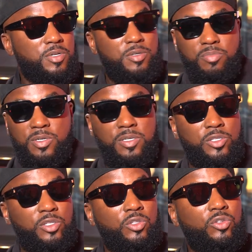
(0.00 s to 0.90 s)
But but
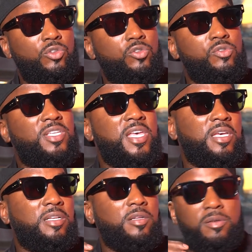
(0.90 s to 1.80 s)
you're
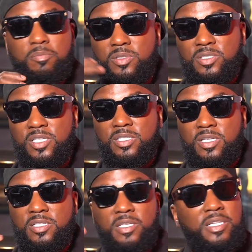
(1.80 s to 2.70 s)
taking a
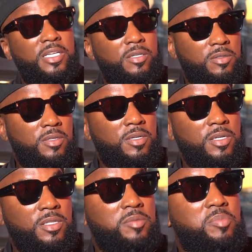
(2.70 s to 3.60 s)
position as a leader
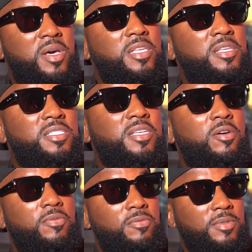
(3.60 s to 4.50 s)
to better
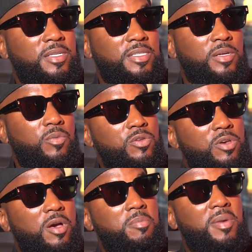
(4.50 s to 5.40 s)
yourself. And then when
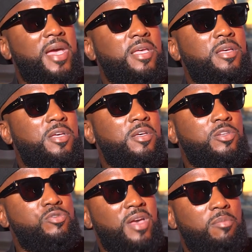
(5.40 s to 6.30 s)
you come back,
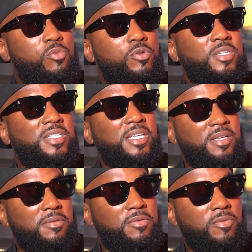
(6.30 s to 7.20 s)
you got more to
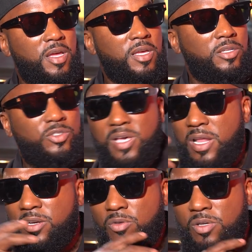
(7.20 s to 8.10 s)
give, right? Because you
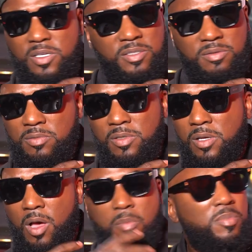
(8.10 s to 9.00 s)
got to know there's
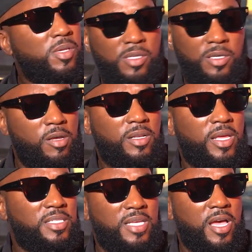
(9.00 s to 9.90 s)
a million young
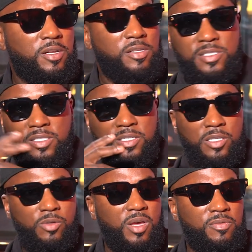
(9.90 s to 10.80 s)
ladies out here listening
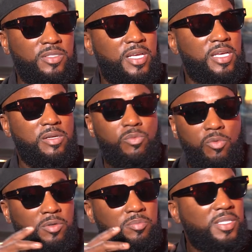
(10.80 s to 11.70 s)
to you every day that
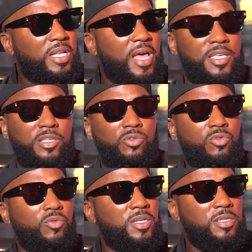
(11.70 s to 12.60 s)
want to be like
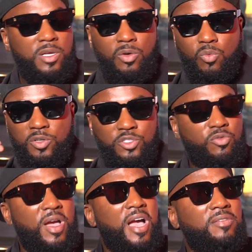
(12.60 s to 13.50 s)
you and want to
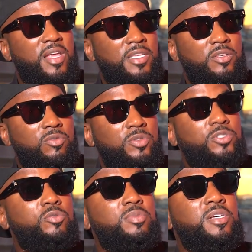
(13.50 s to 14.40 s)
strive like you, but you're